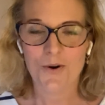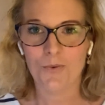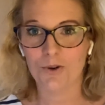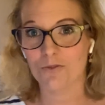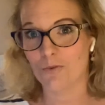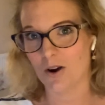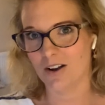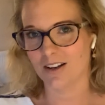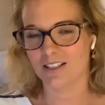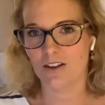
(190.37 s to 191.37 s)
would have
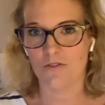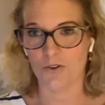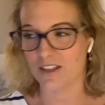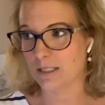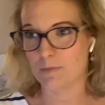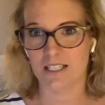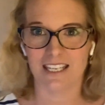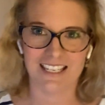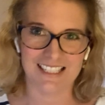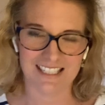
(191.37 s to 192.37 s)
worked for this
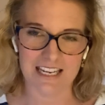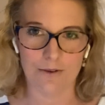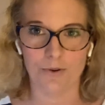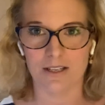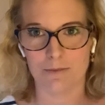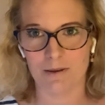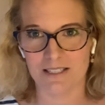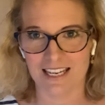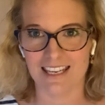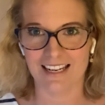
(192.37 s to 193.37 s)
particular scene or this
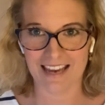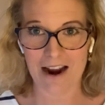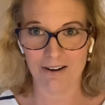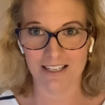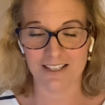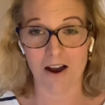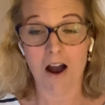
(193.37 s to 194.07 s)
particular character.